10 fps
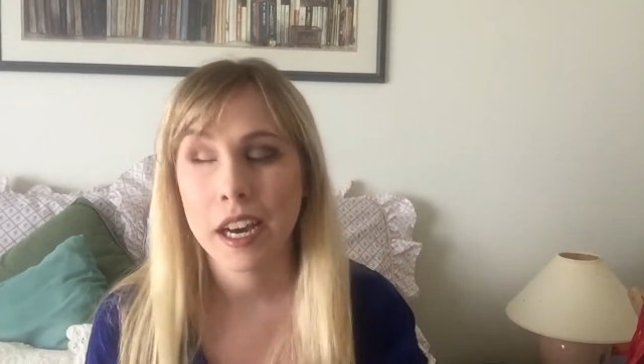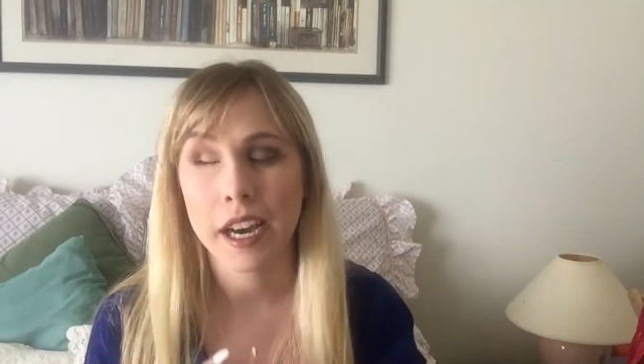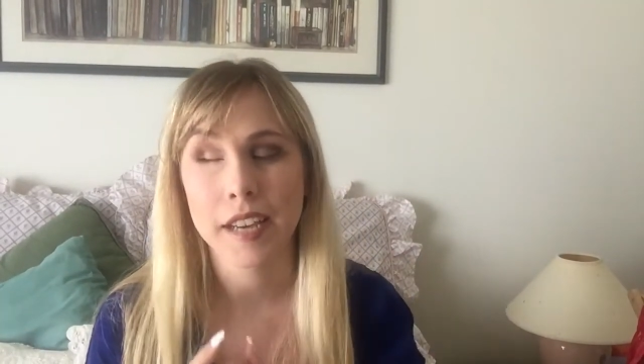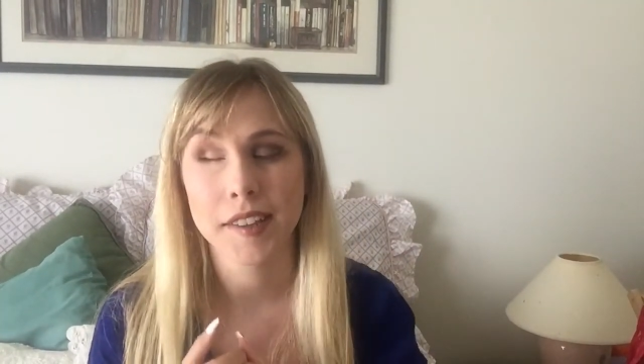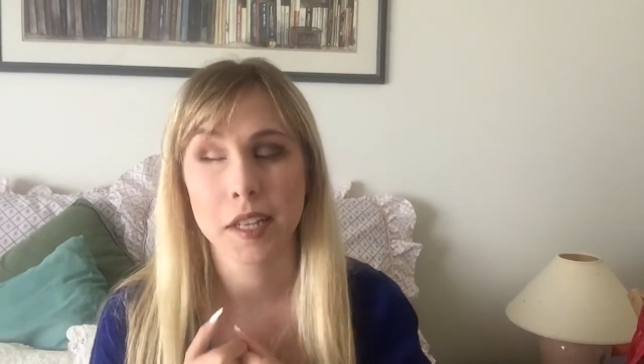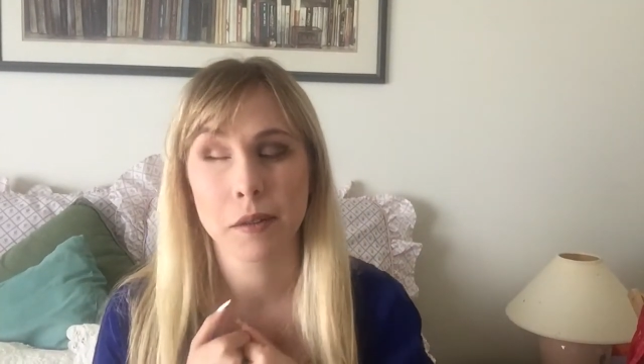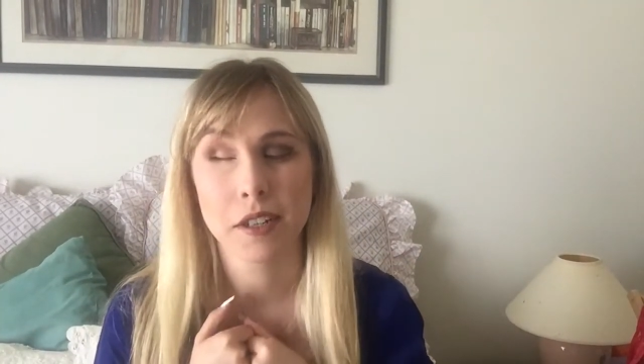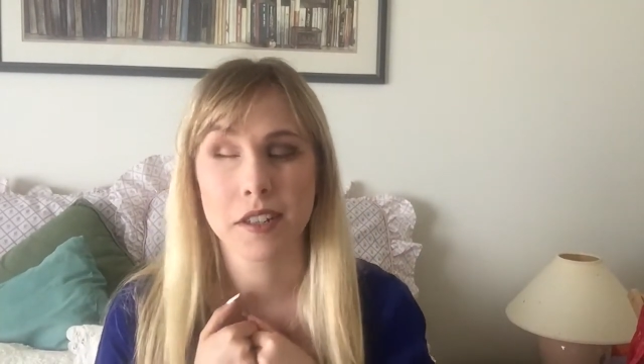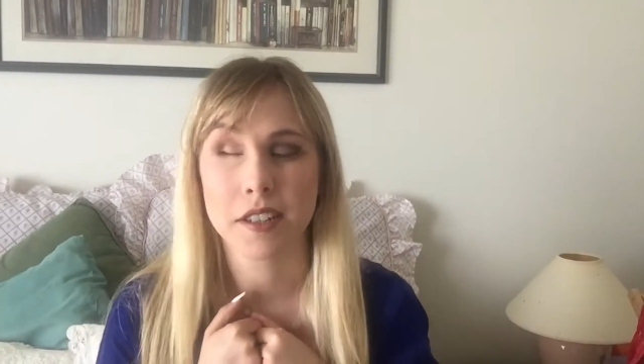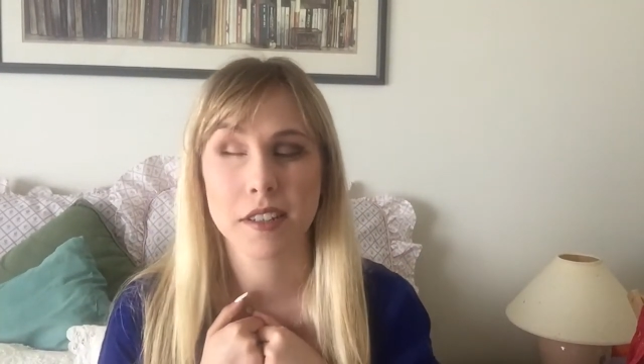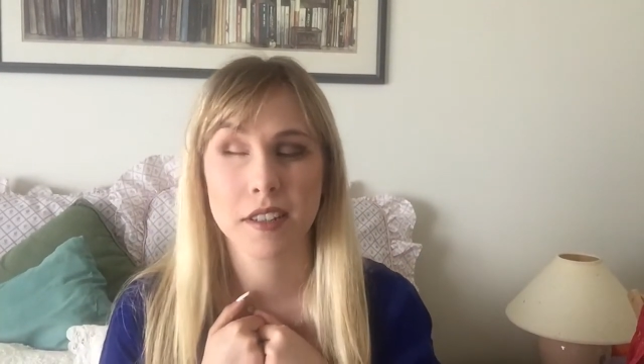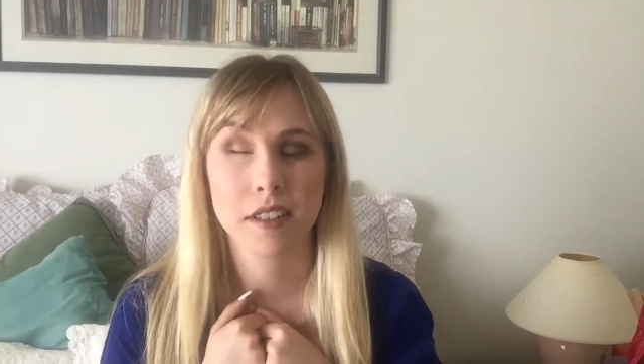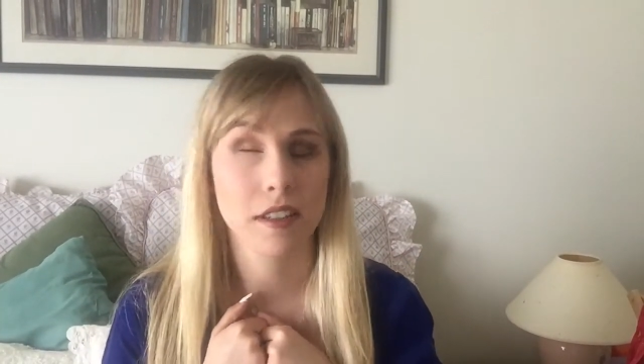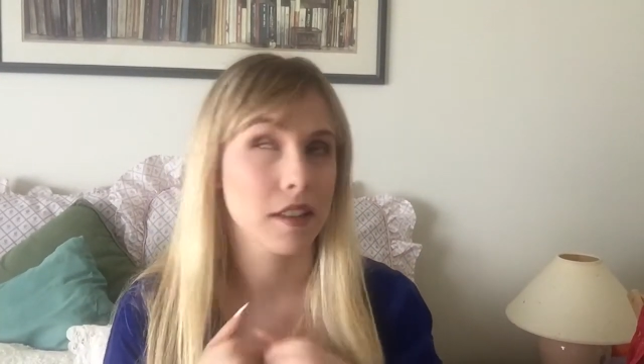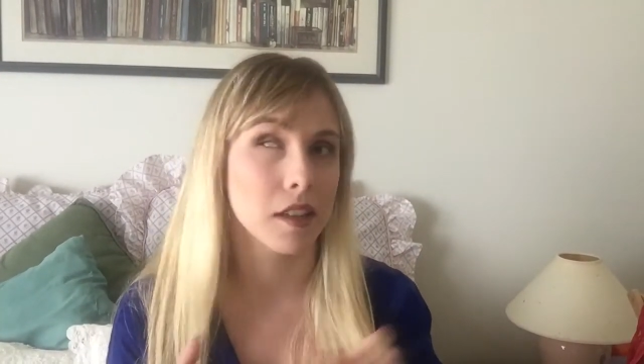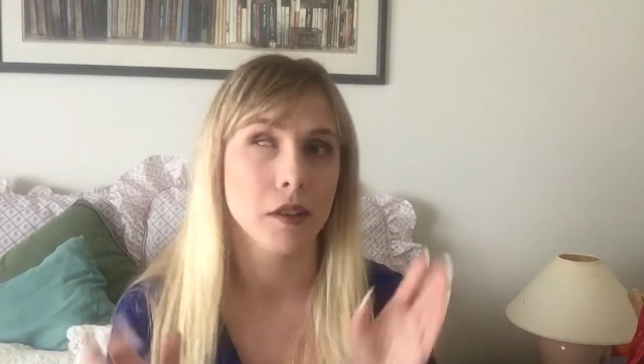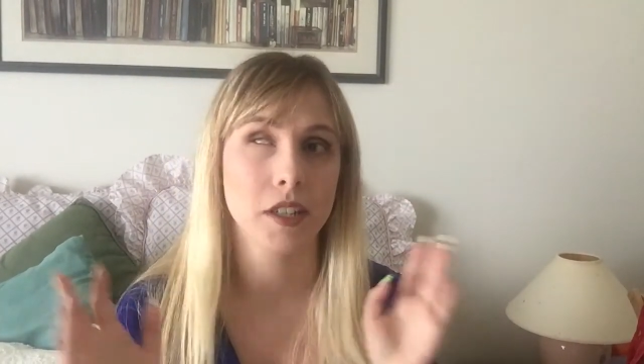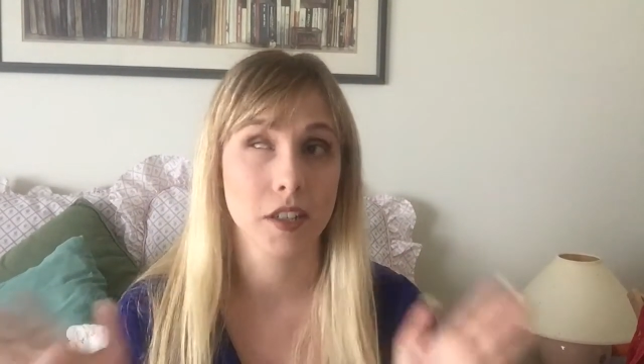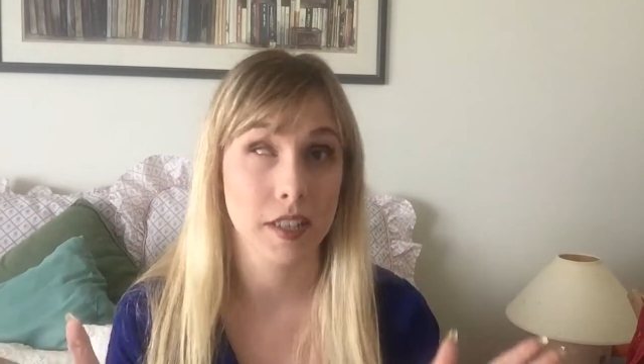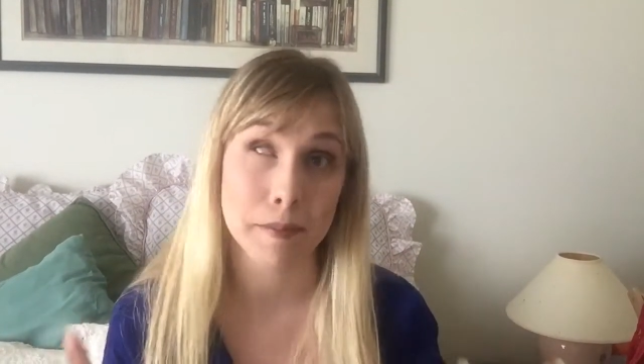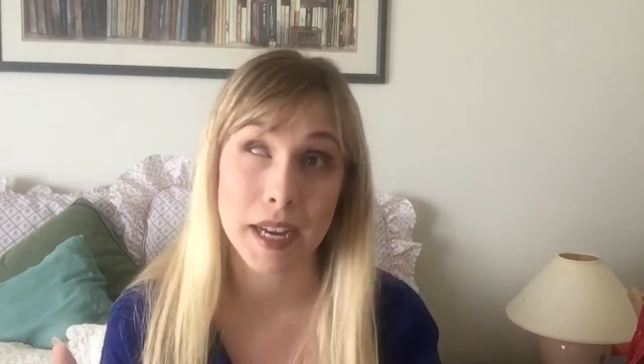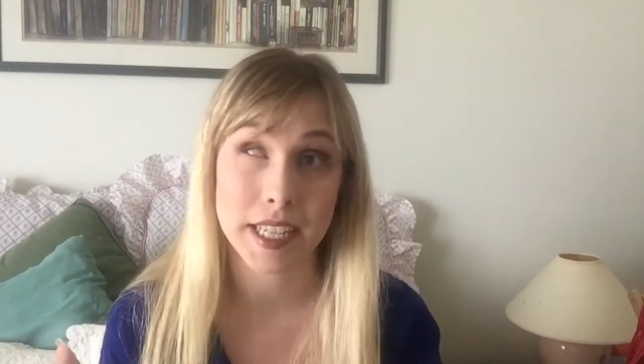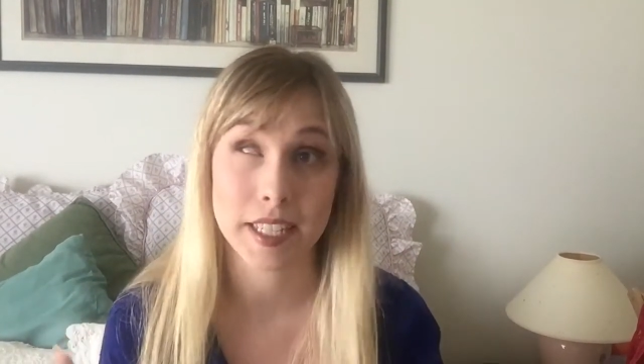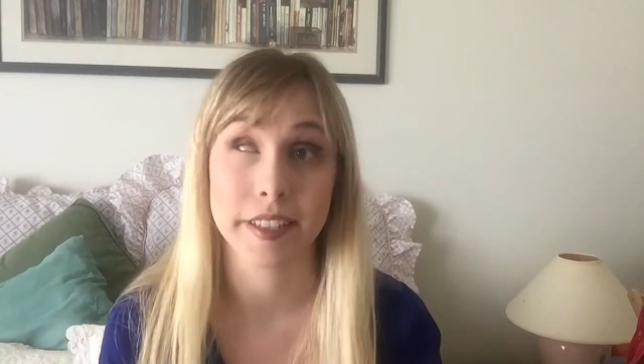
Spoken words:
and they were just a mess.